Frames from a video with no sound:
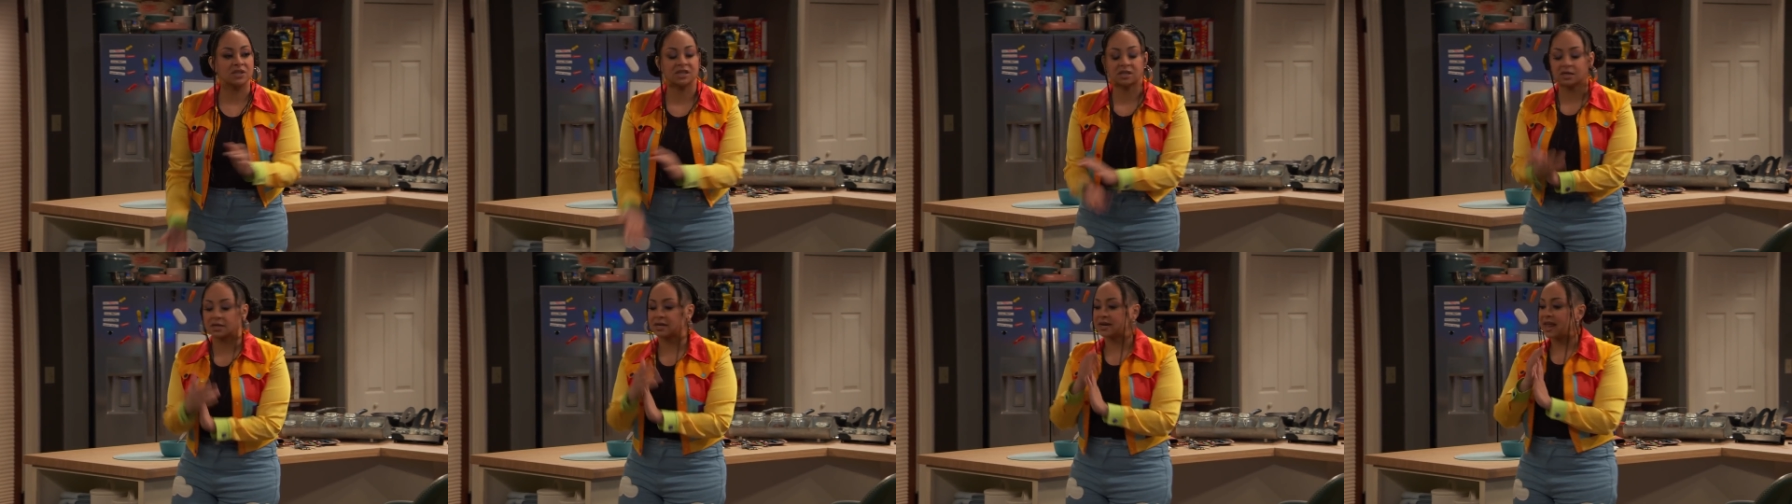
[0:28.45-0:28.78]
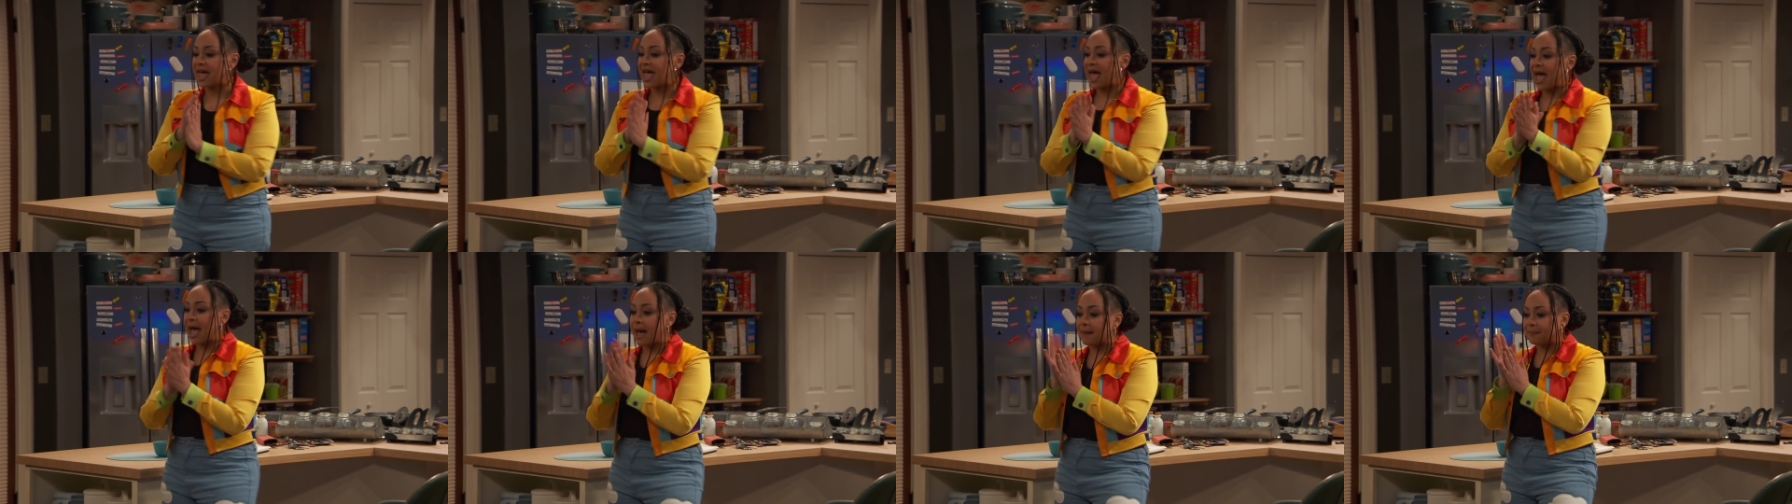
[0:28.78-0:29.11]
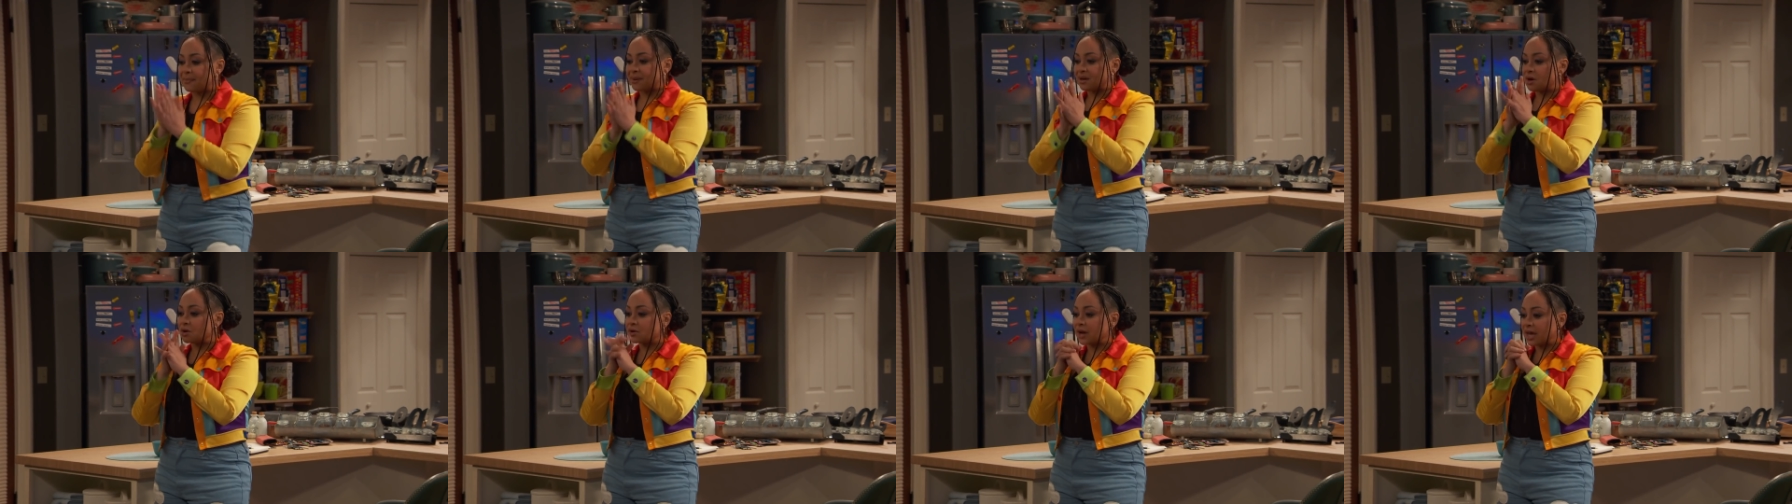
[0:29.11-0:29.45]
was gonna
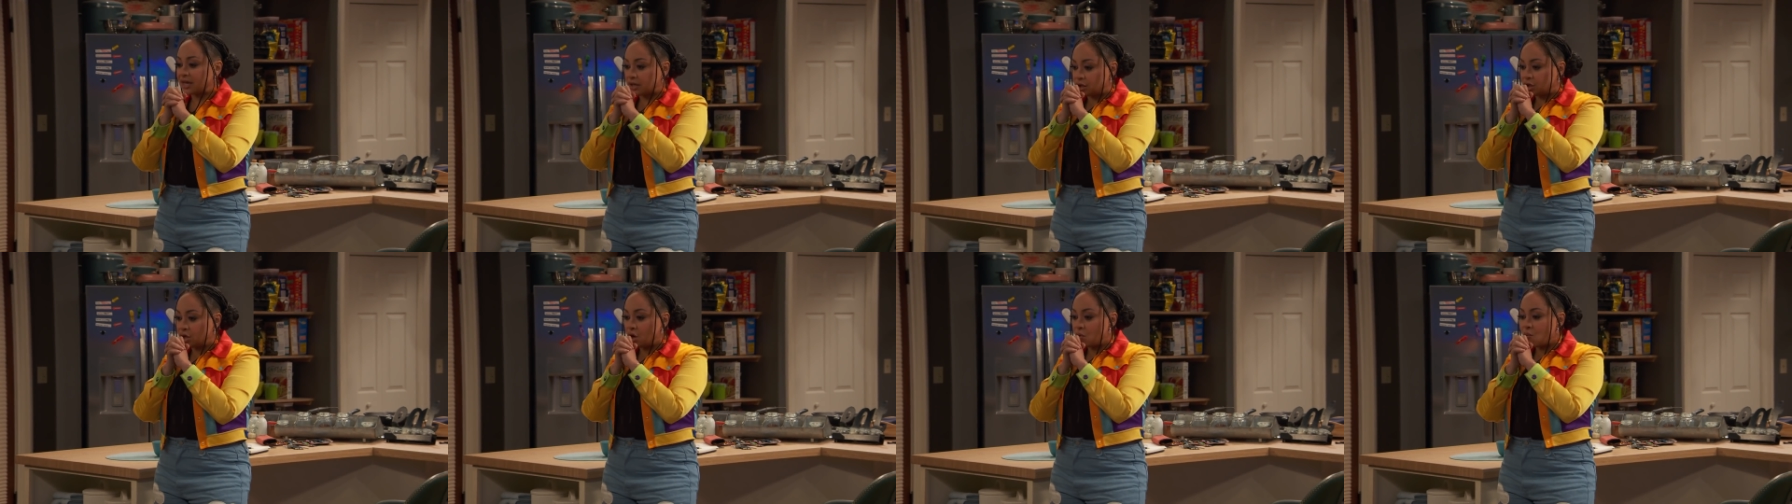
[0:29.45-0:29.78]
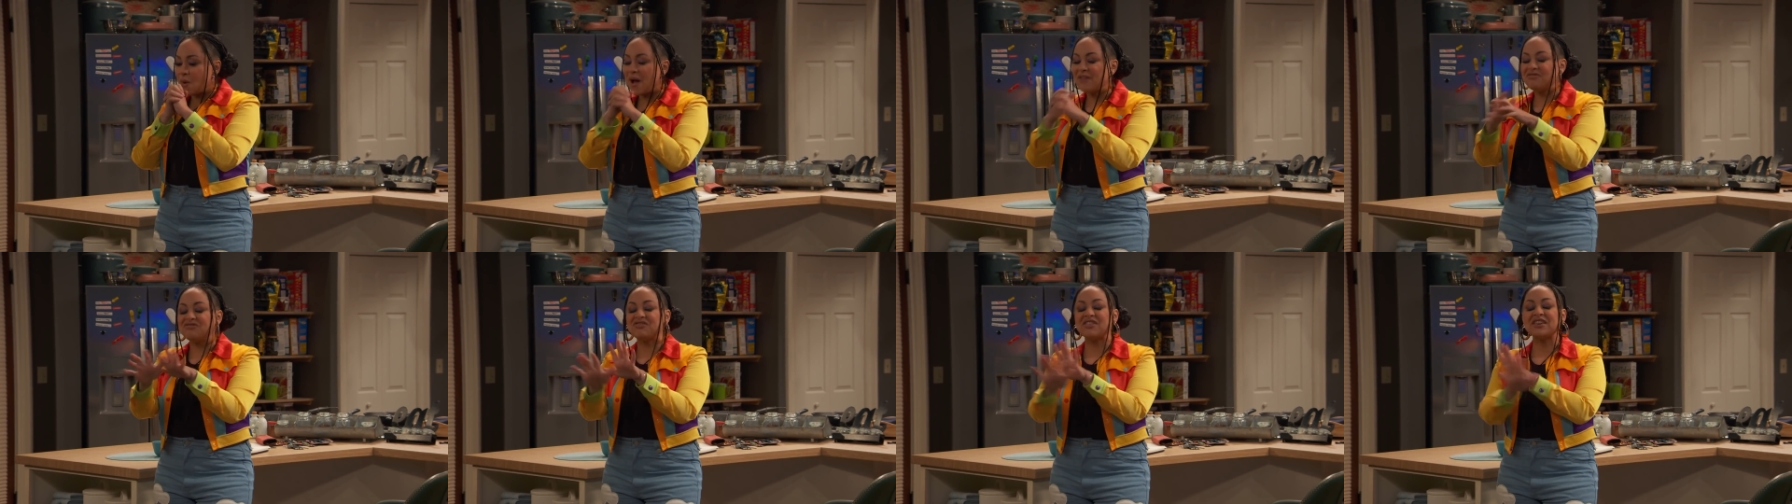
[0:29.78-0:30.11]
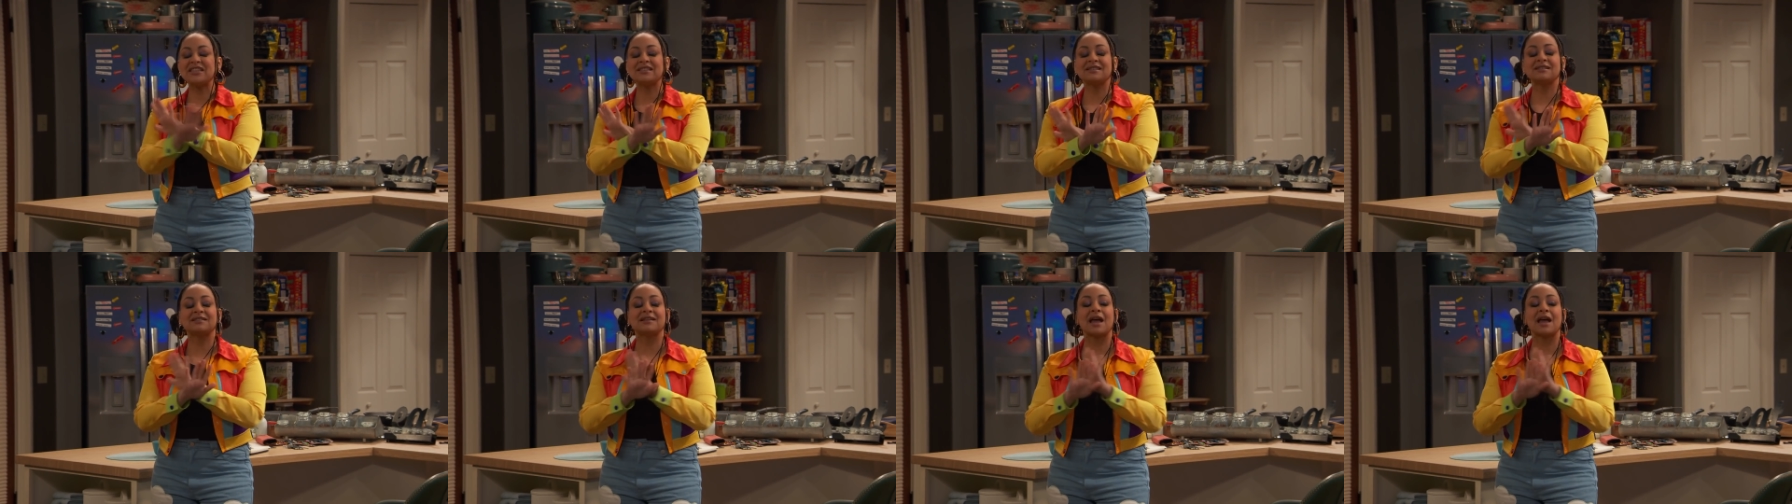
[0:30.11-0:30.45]
happen. Okay, you know what?
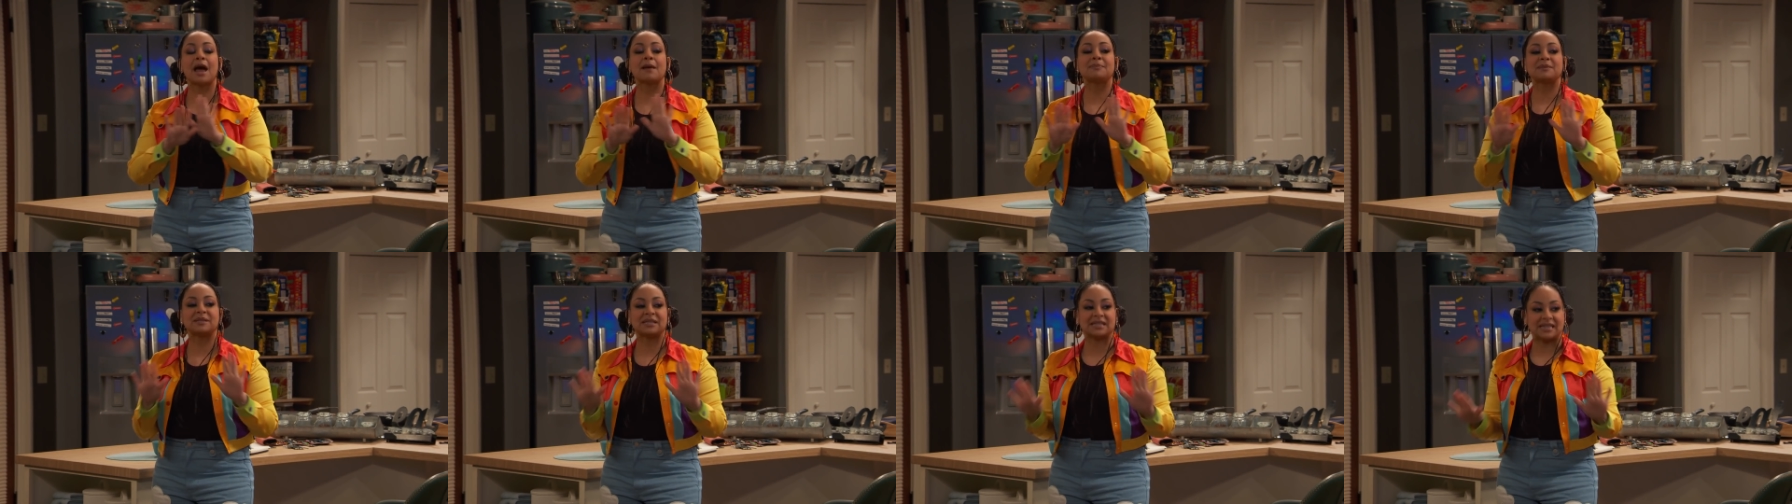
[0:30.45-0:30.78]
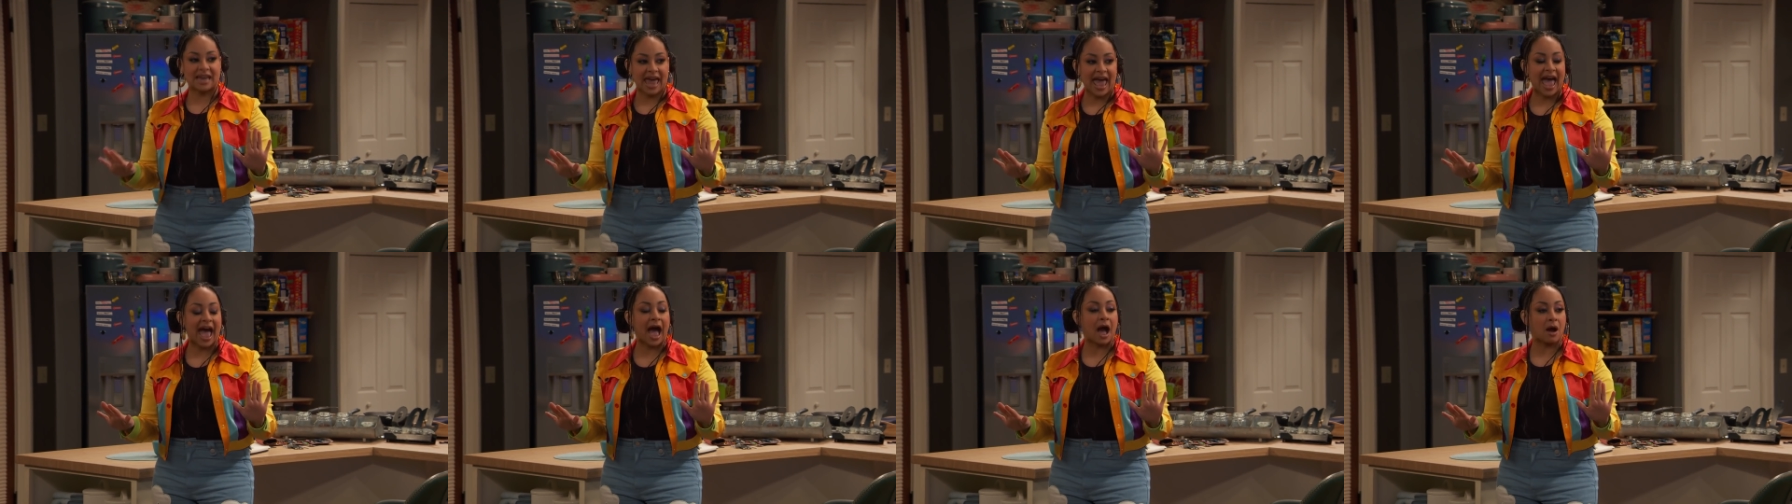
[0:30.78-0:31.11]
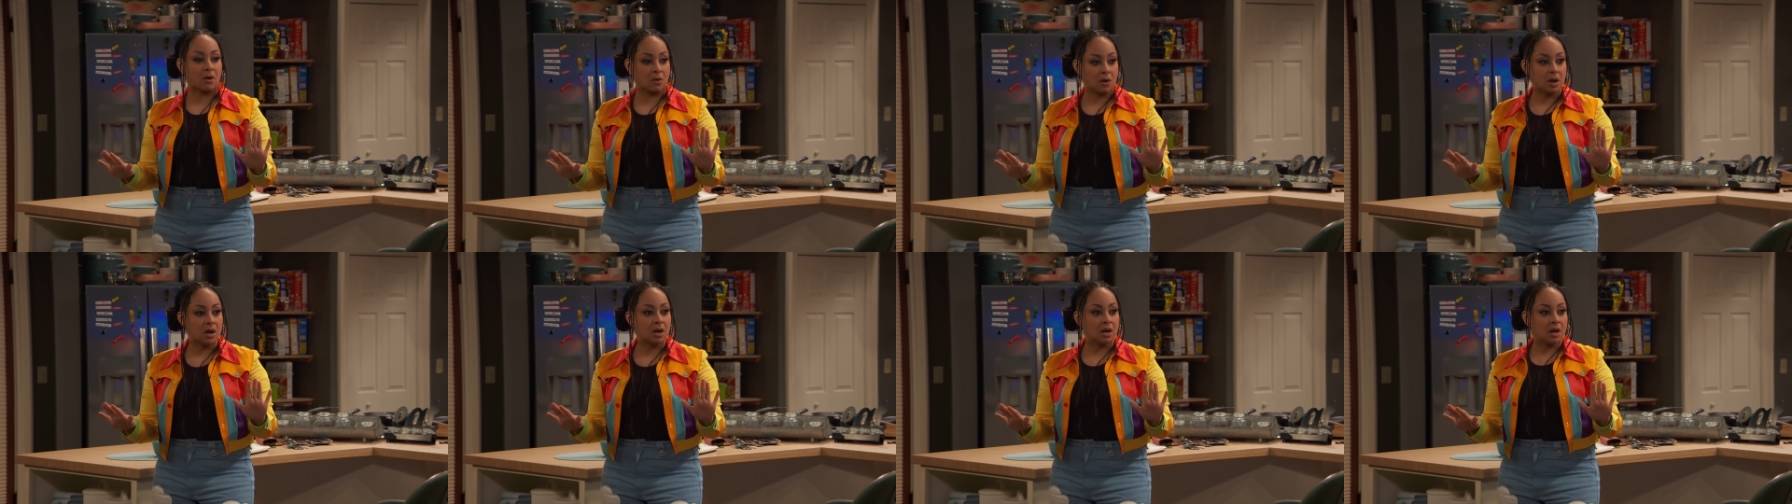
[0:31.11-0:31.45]
This stops now,
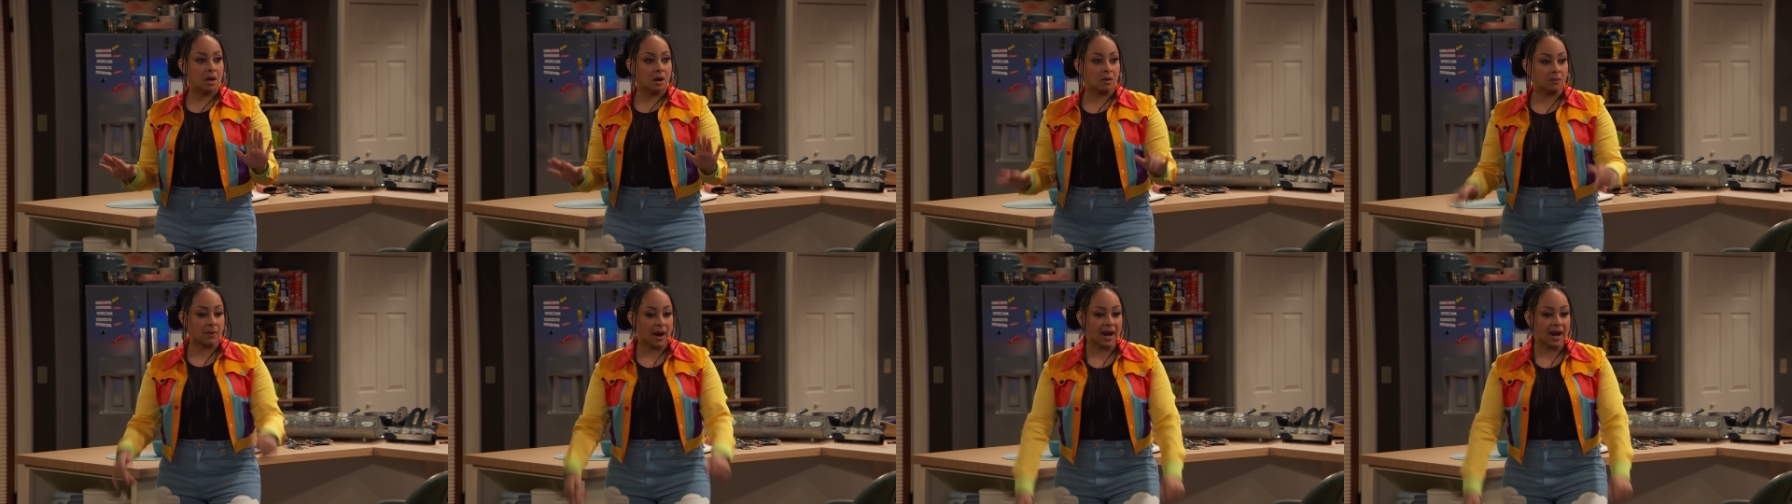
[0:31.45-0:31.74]
all